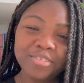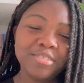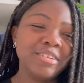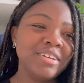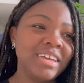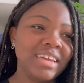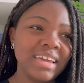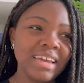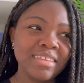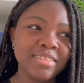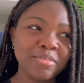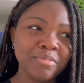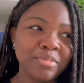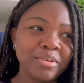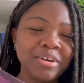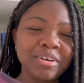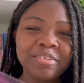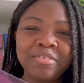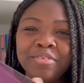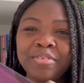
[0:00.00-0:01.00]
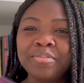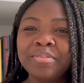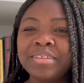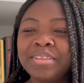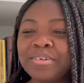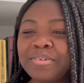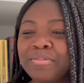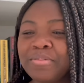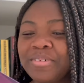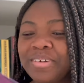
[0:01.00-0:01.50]
Looking at the book from
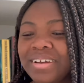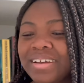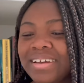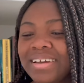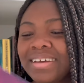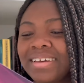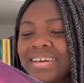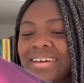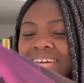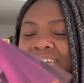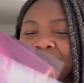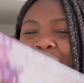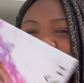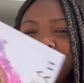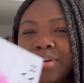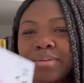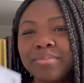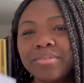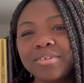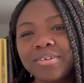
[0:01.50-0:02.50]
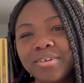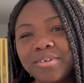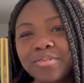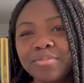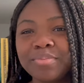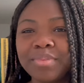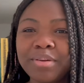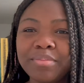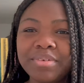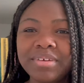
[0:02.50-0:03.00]
Loom Crate, I kind of remembered, oh,
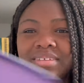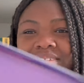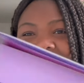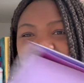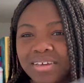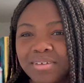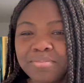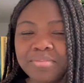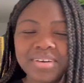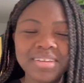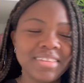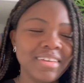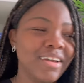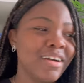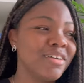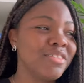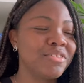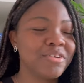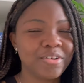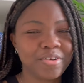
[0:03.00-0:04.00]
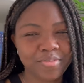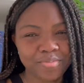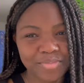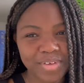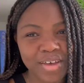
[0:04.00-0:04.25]
maybe it's signed by the author.